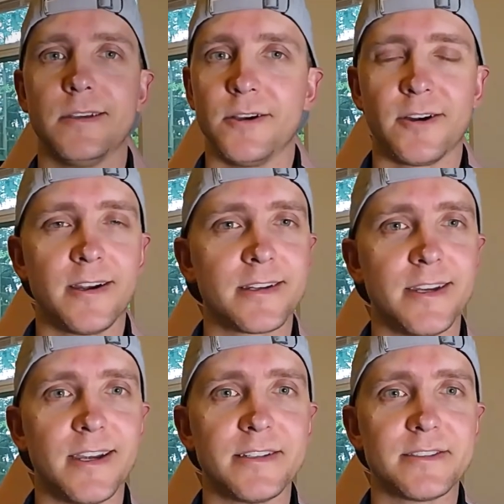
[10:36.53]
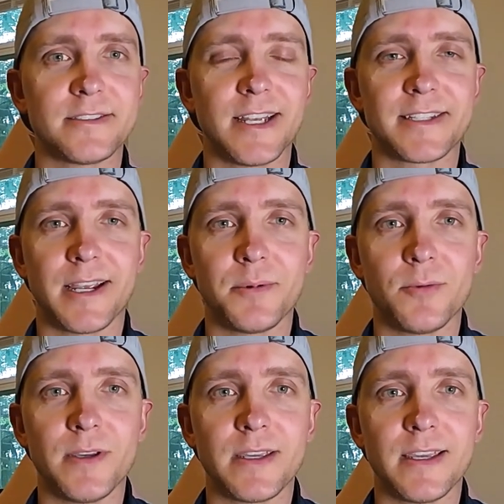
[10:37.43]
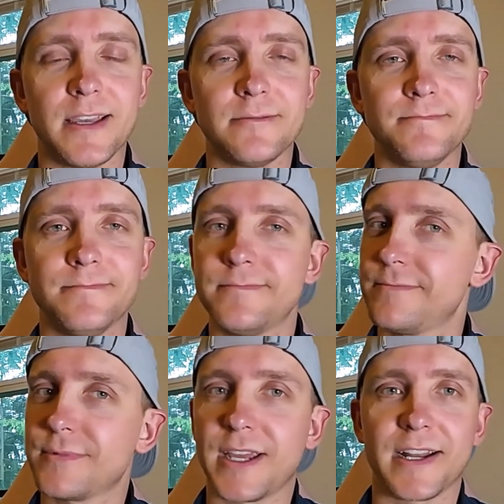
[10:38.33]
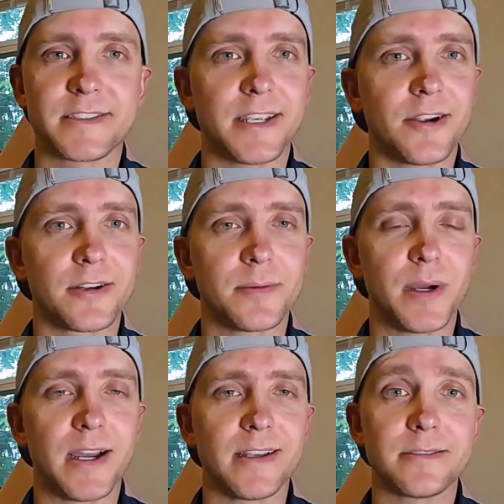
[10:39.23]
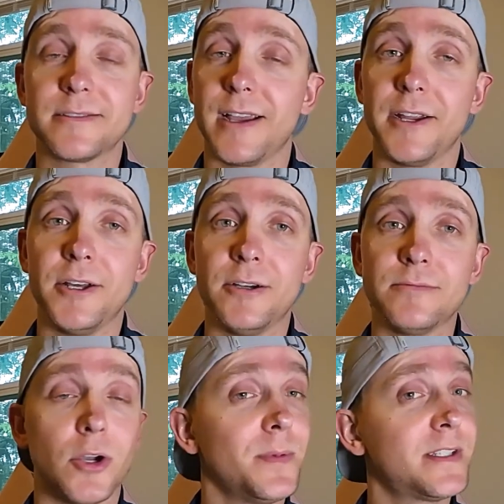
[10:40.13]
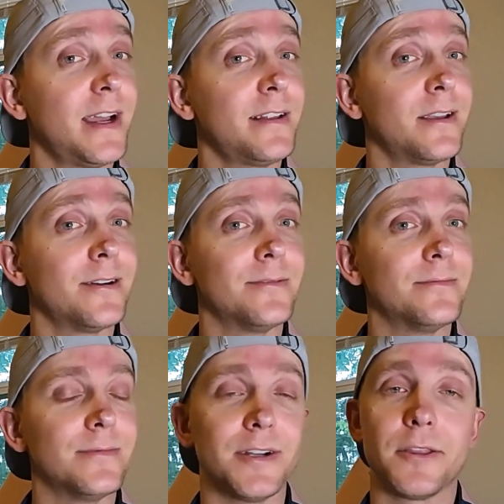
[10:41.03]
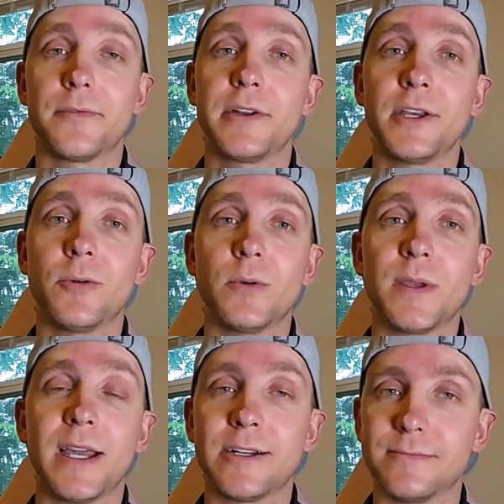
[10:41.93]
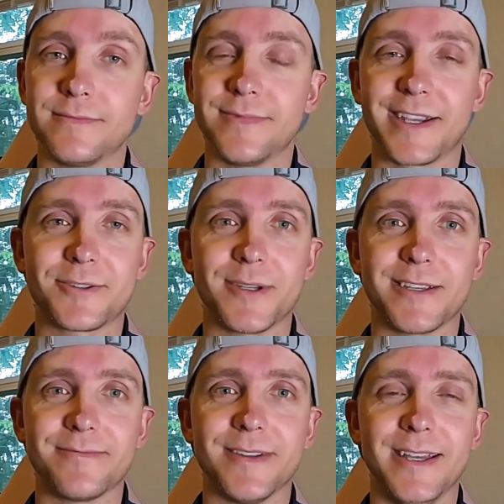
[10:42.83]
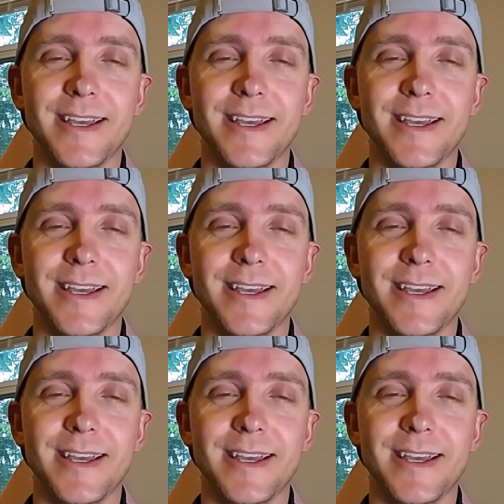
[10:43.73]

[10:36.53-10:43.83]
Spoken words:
All right, guys, it's that time of the week again. Gotta say our goodbyes. I know, don't be sad though. Another video will be out next week.